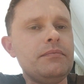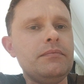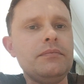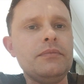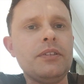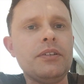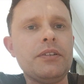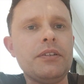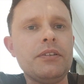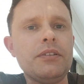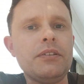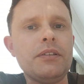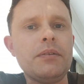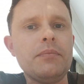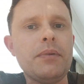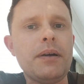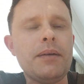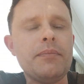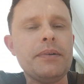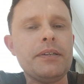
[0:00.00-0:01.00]
not only
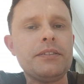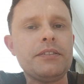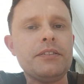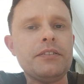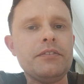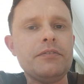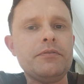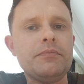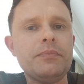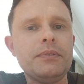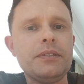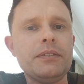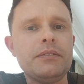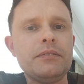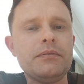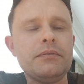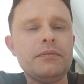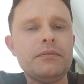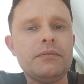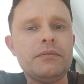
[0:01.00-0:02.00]
by myself, but
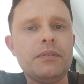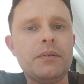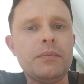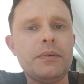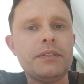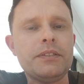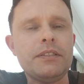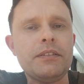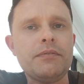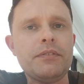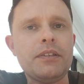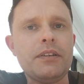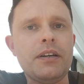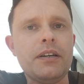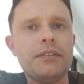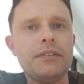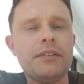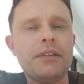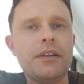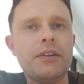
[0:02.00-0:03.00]
almost every
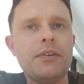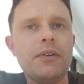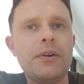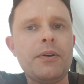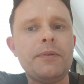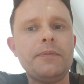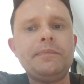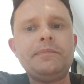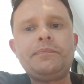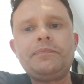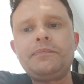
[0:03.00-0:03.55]
guy that I know.